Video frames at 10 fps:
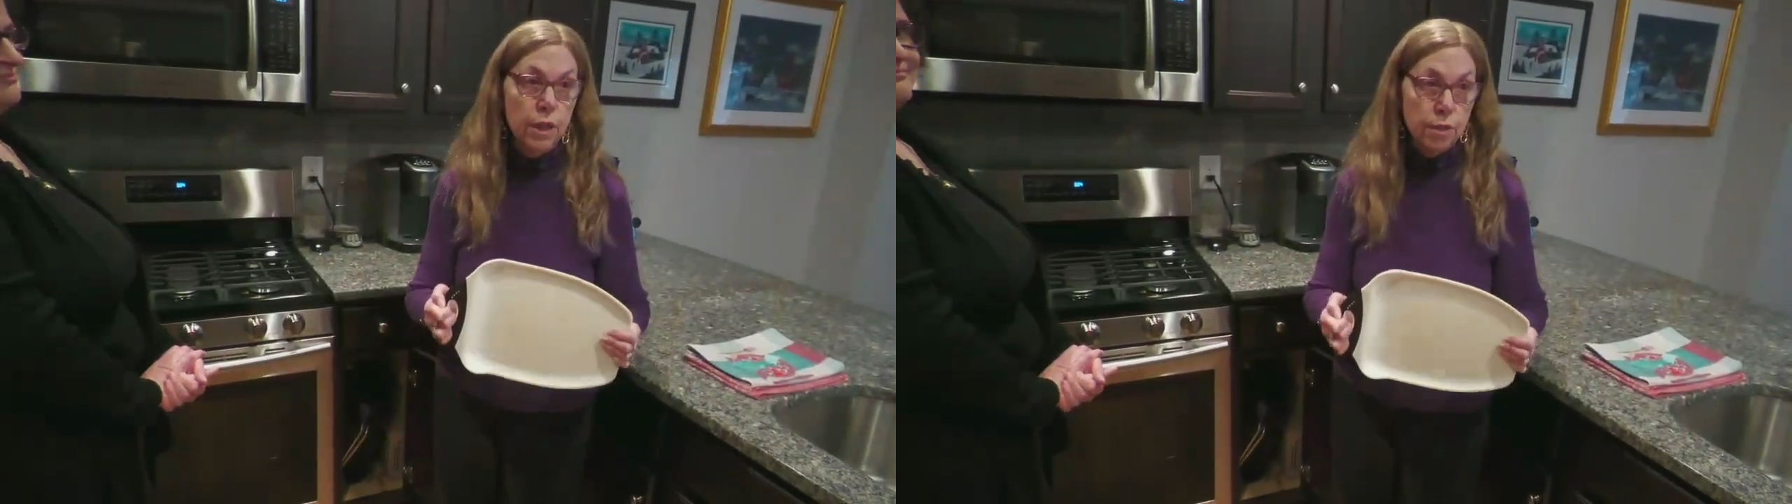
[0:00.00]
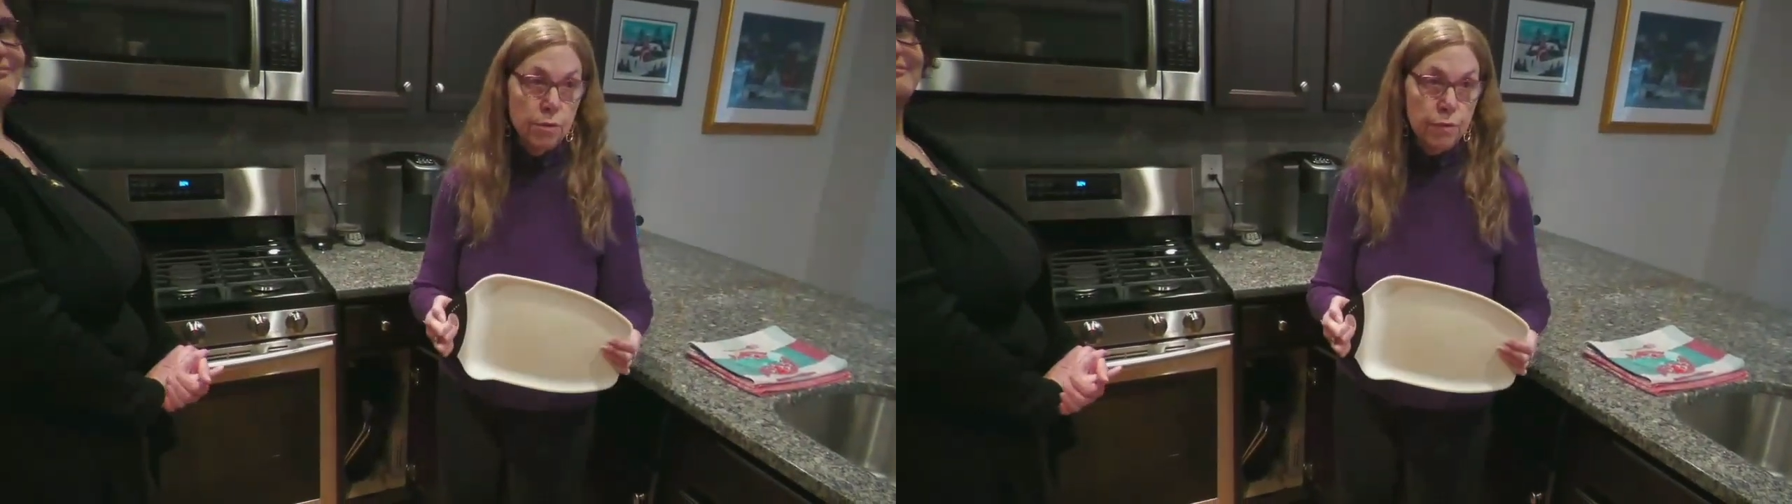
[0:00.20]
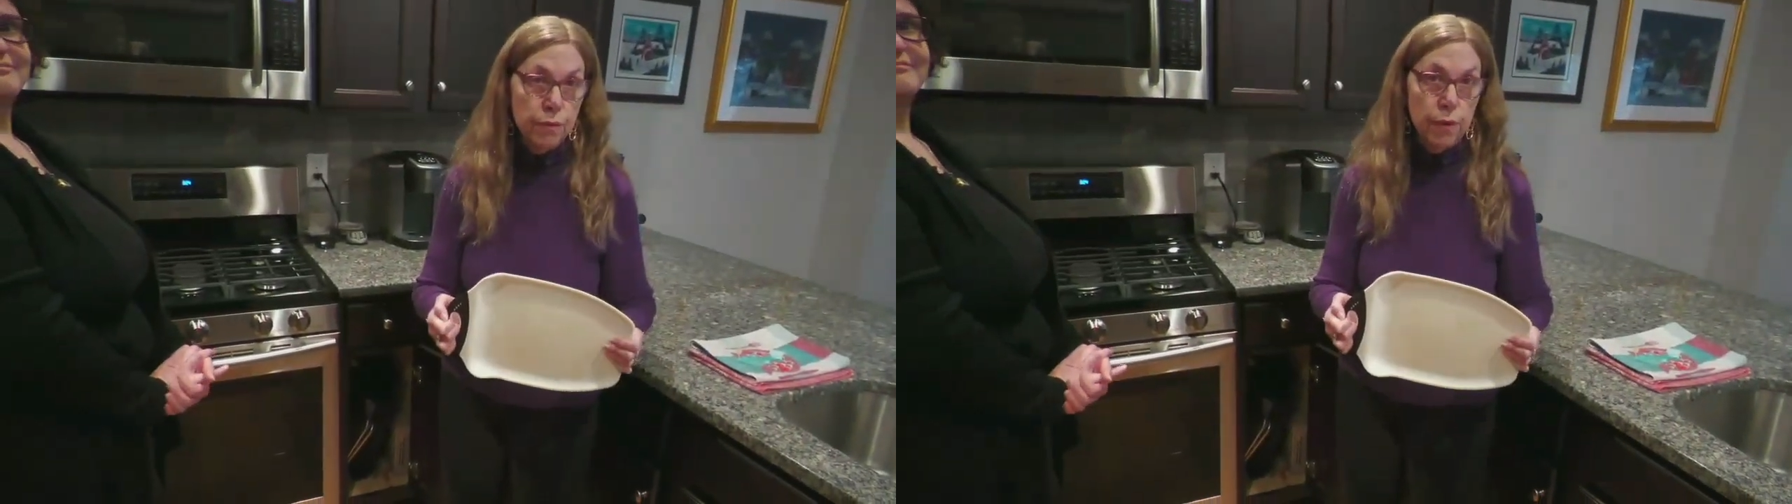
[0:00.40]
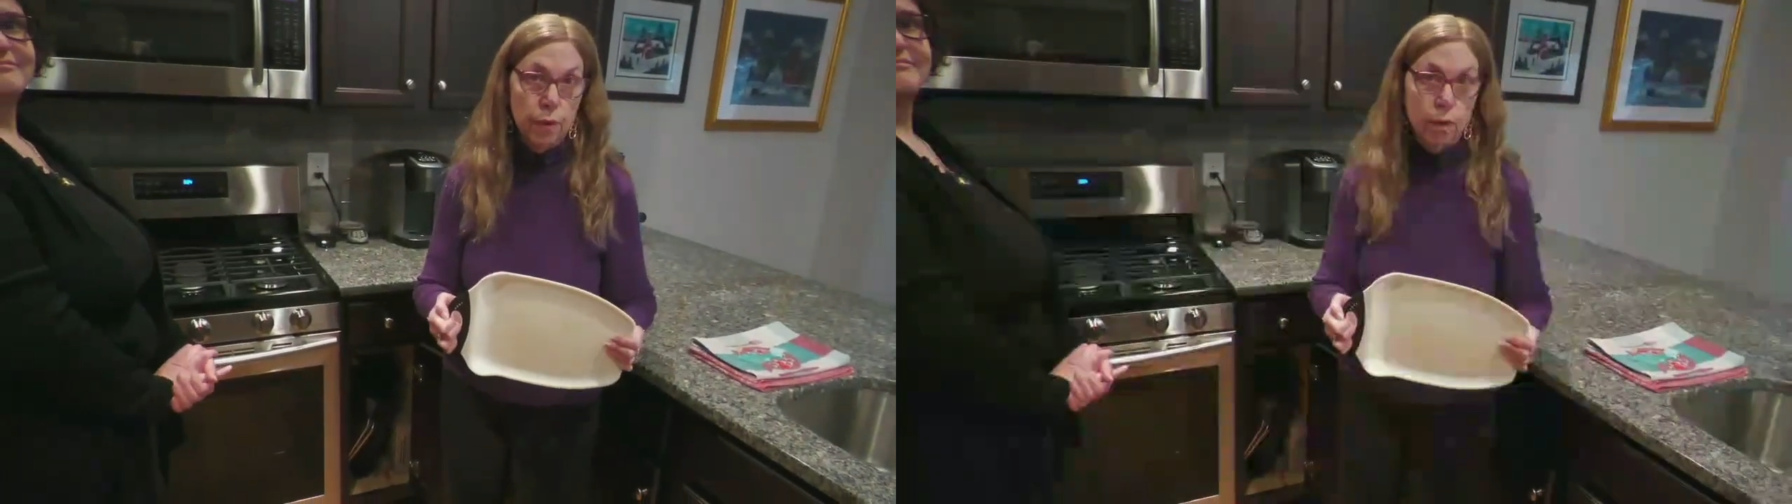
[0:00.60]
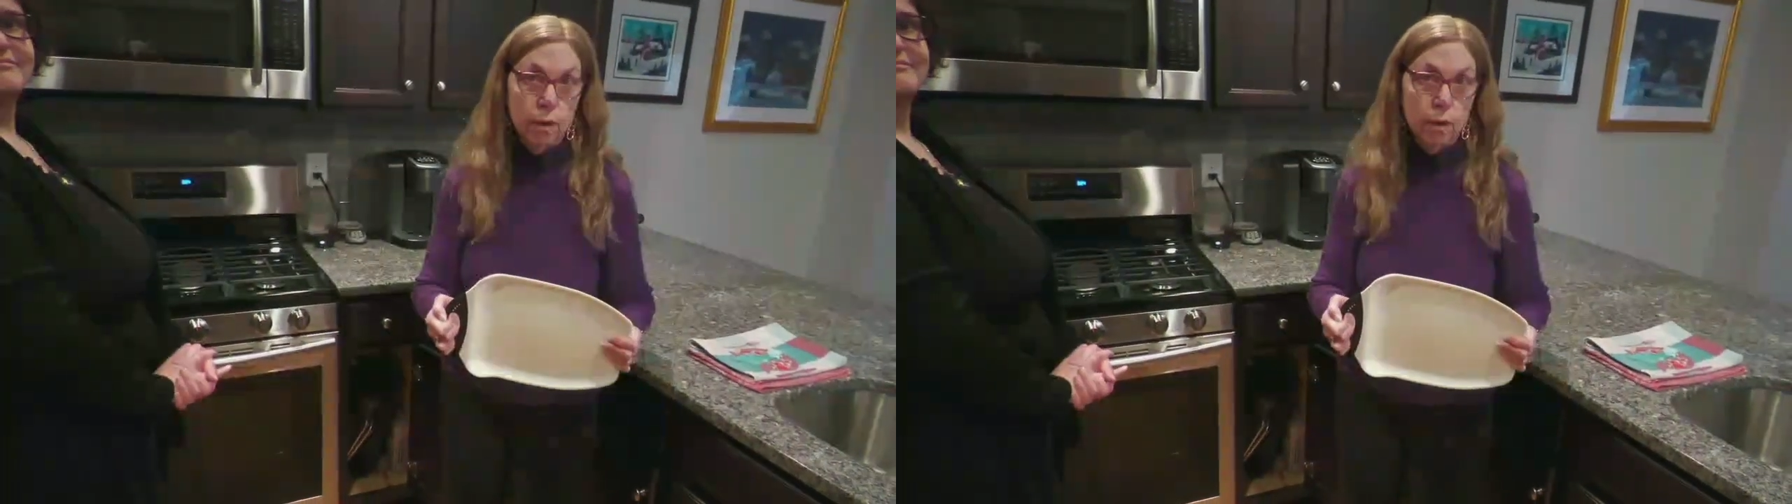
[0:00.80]

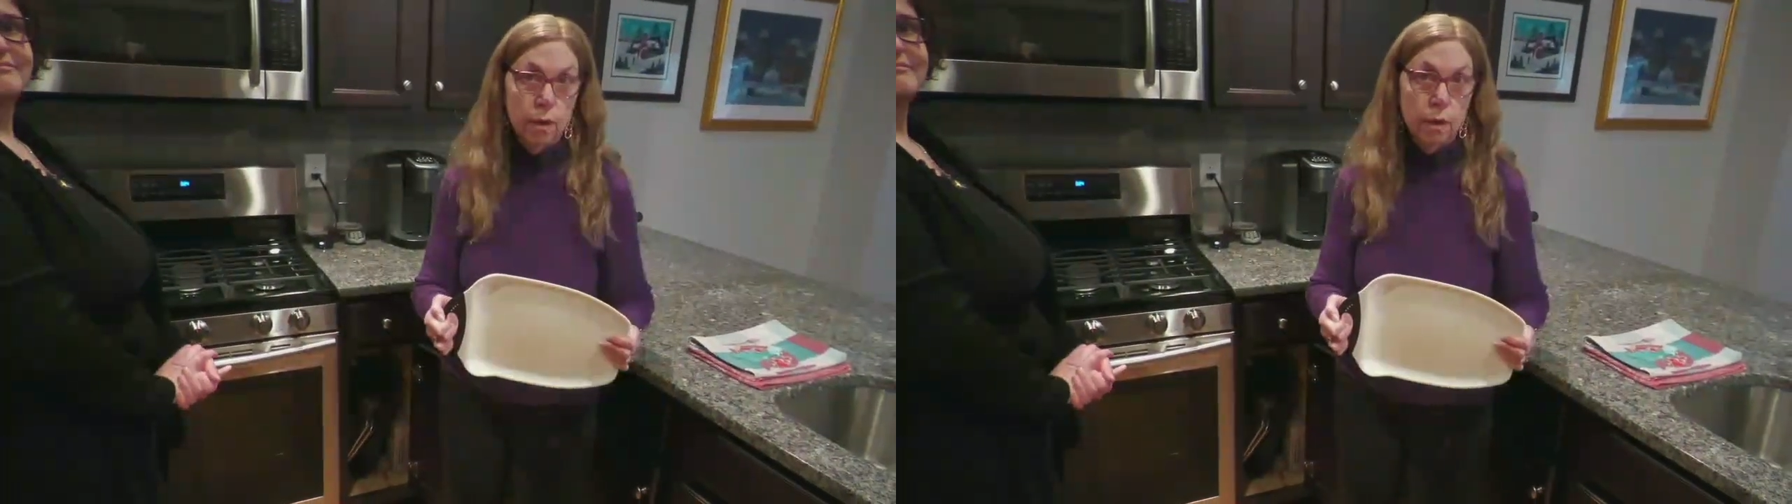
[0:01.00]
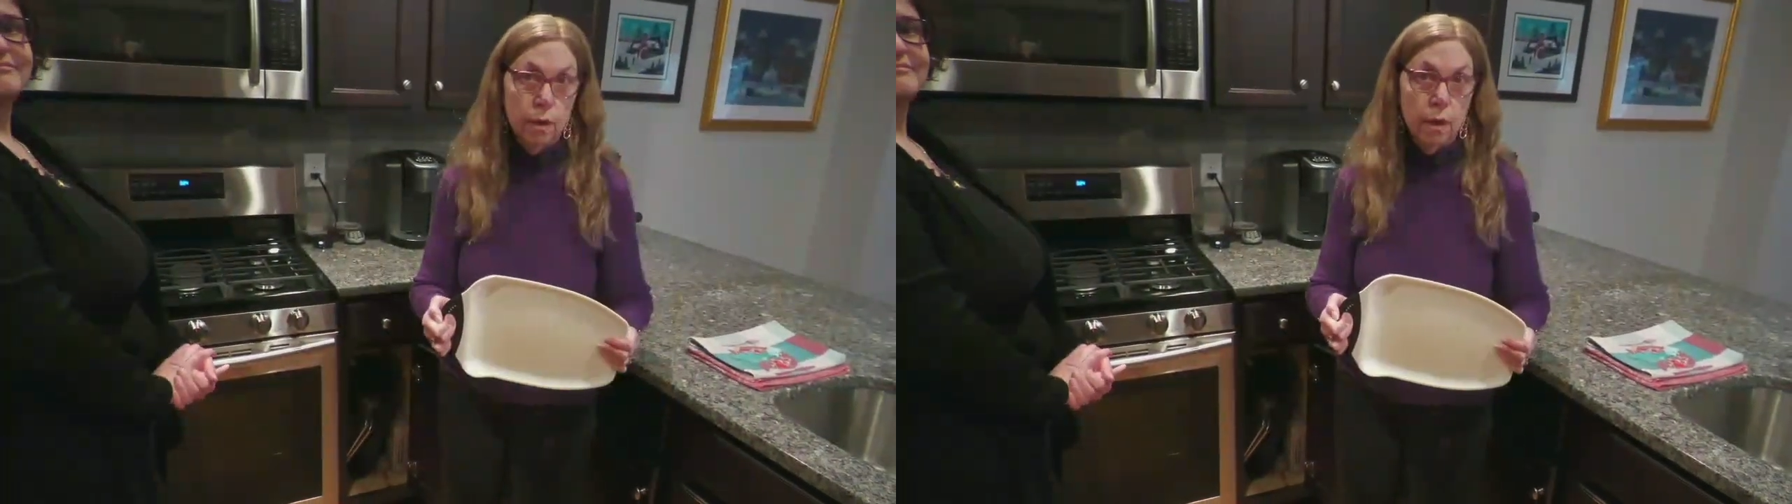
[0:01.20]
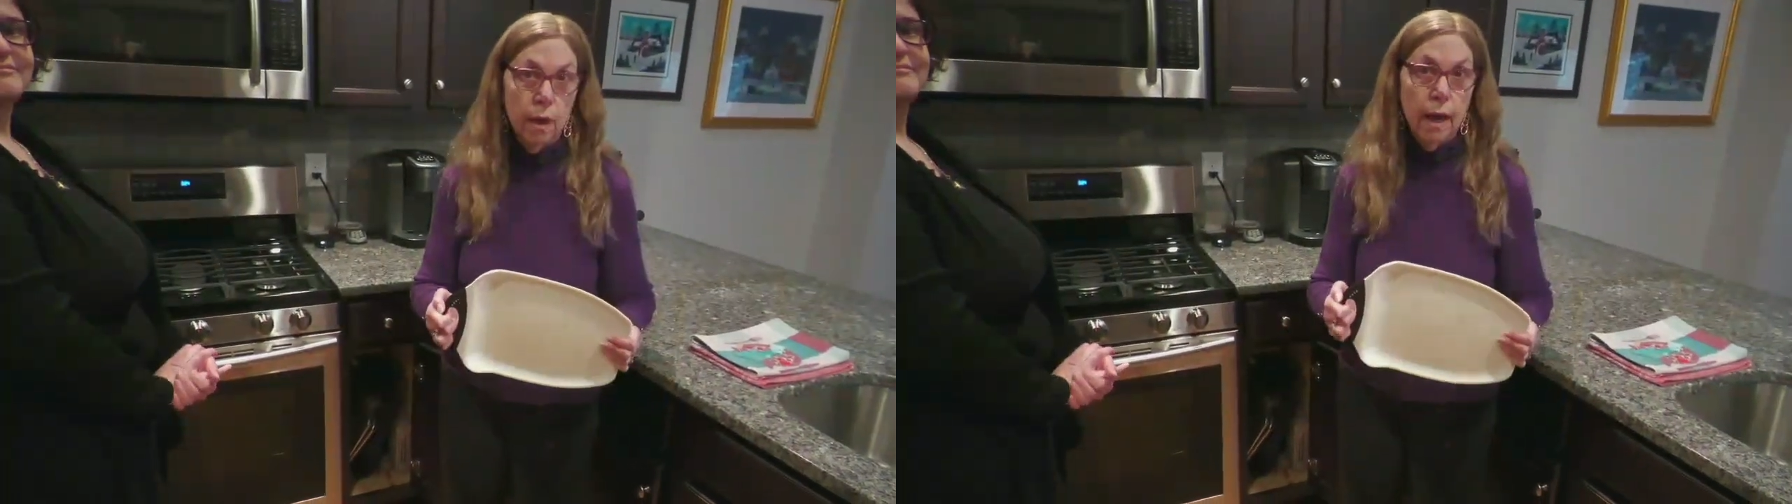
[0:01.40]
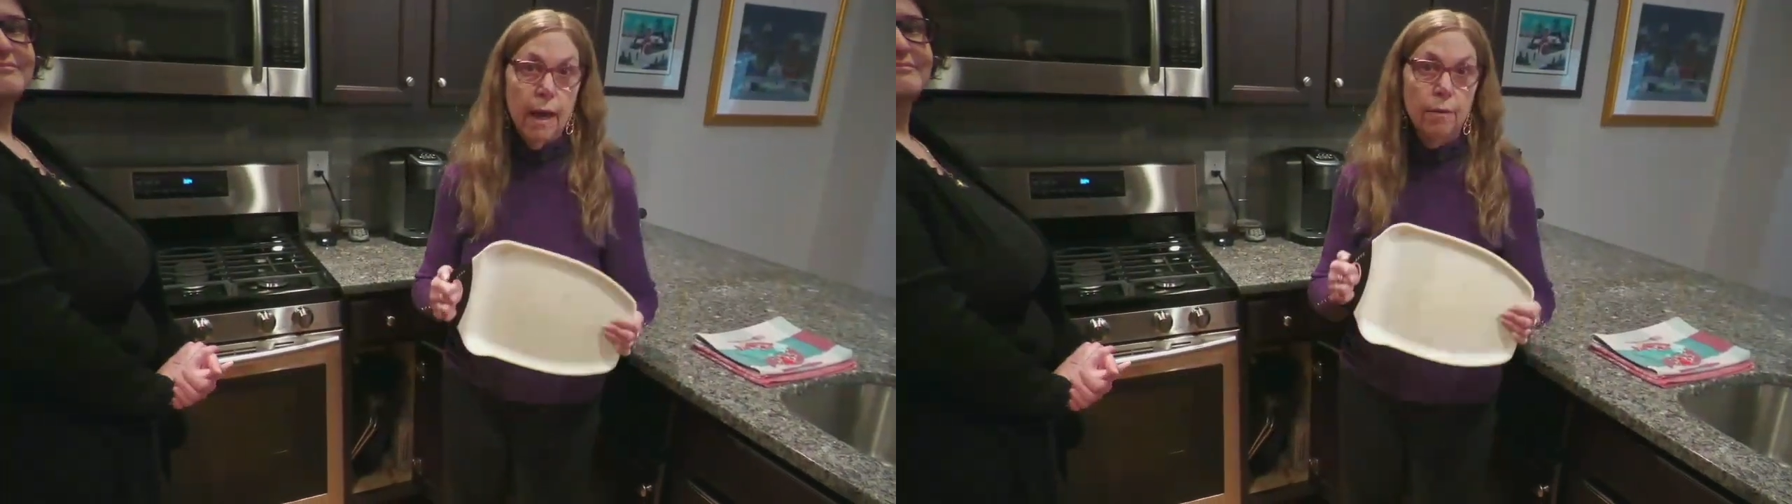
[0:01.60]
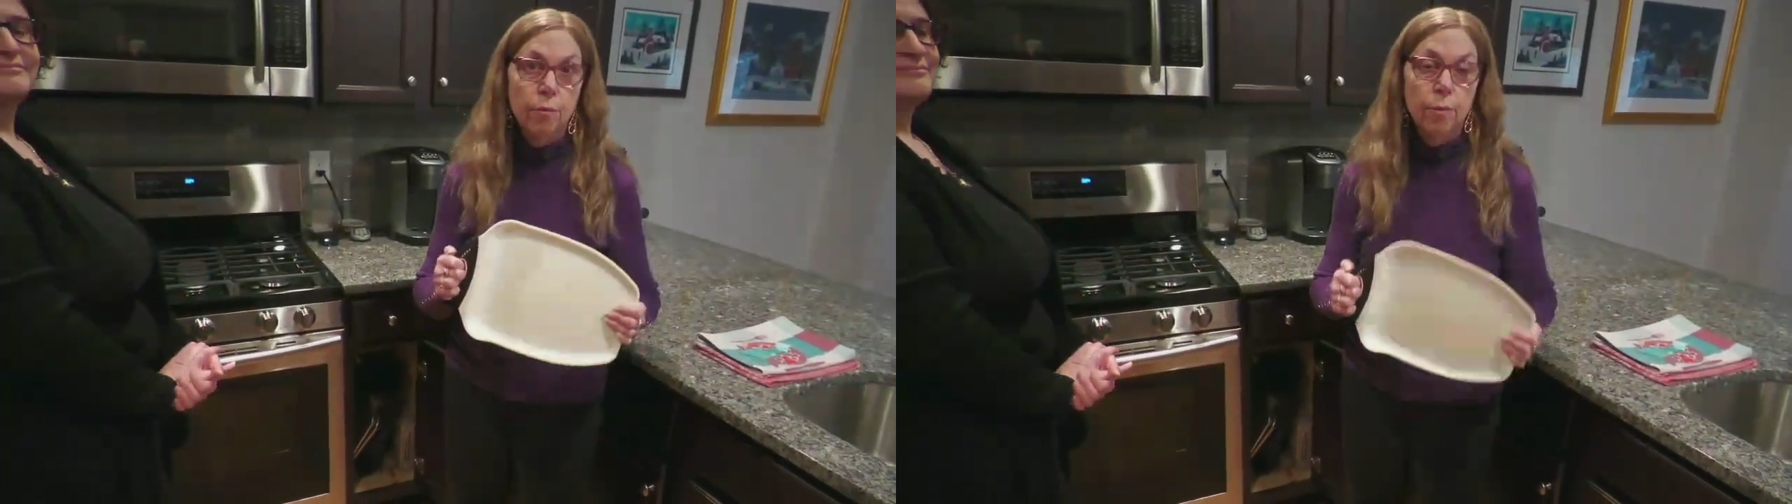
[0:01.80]
useful
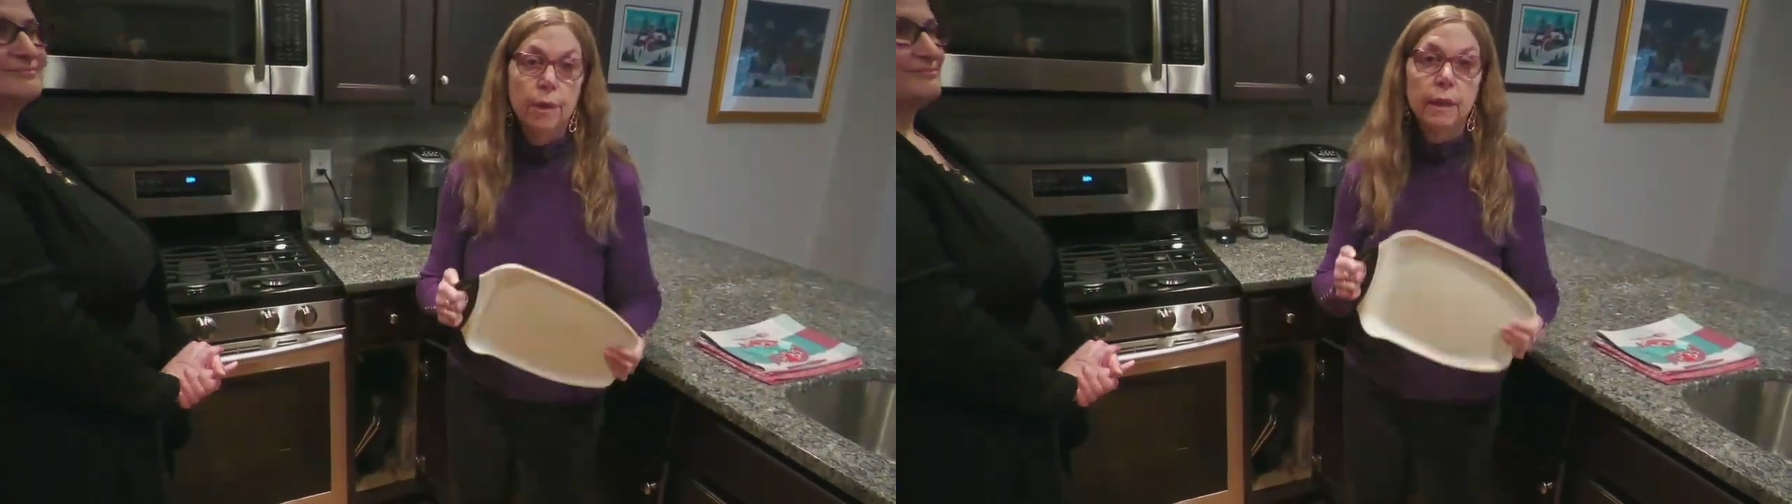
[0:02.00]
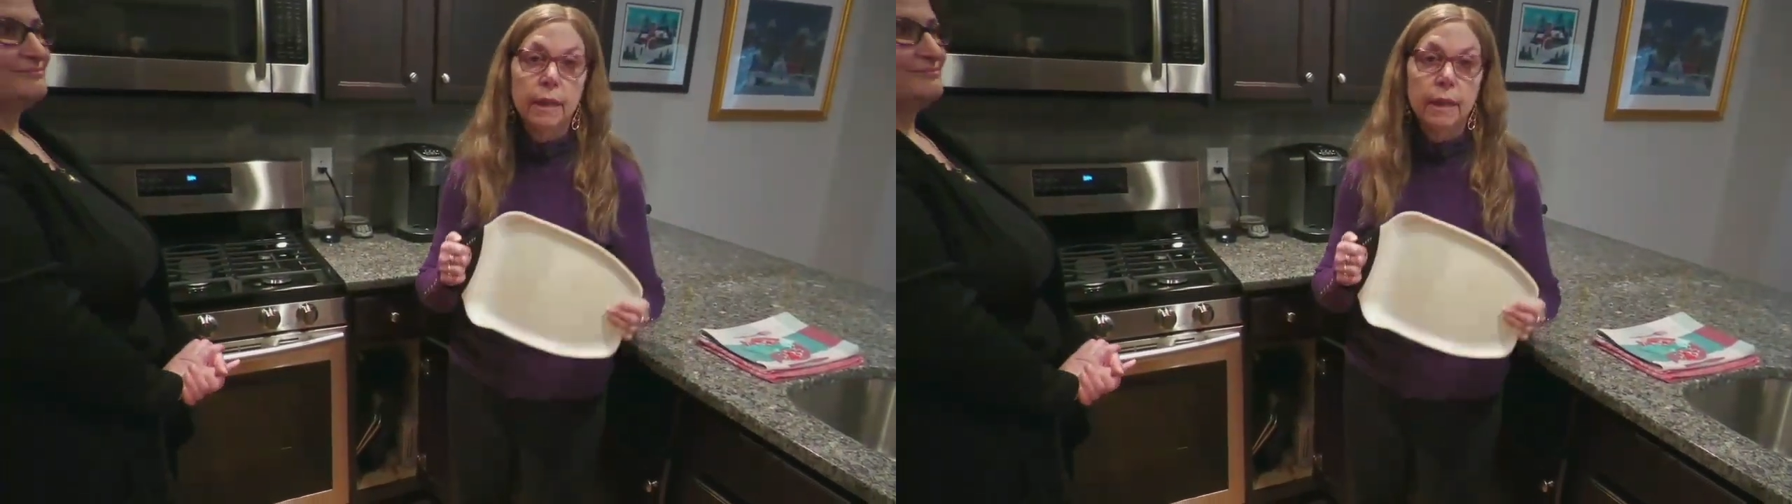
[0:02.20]
and really